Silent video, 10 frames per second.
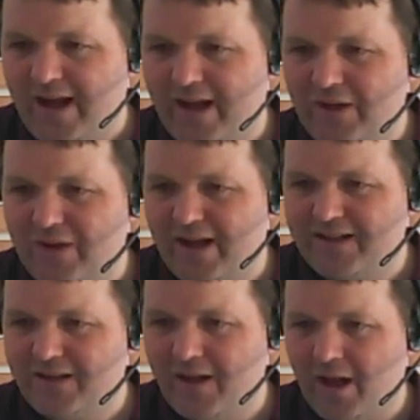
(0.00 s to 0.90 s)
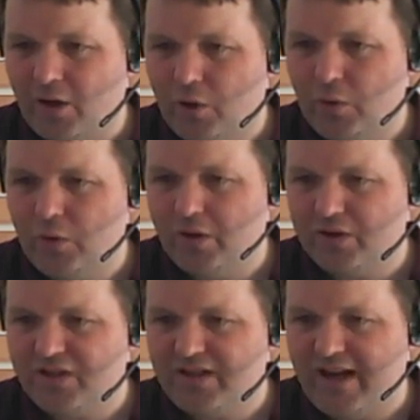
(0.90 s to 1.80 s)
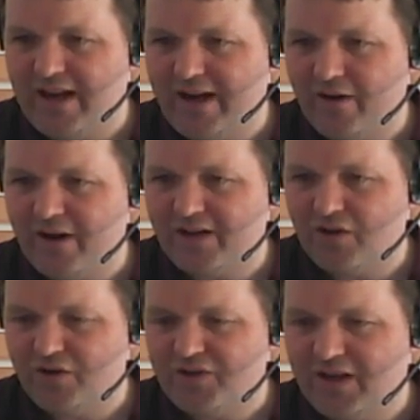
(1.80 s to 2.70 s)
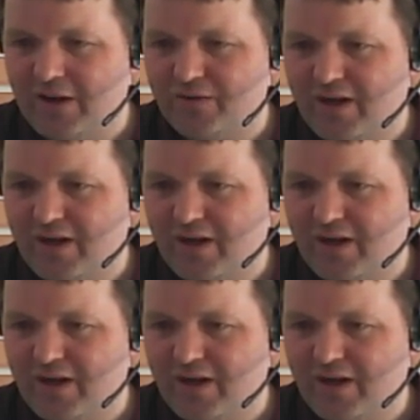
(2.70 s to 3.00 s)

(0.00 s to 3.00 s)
and you get cooler, stale air exhausting out.